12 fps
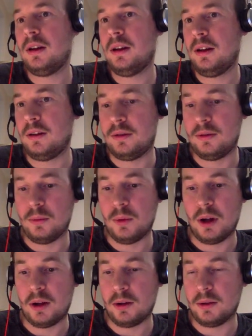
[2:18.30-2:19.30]
as
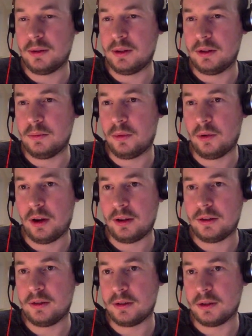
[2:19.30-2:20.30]
well in the
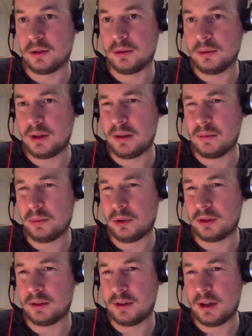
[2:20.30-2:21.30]
process. So I
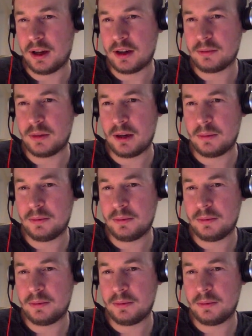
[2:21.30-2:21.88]
imported hash map.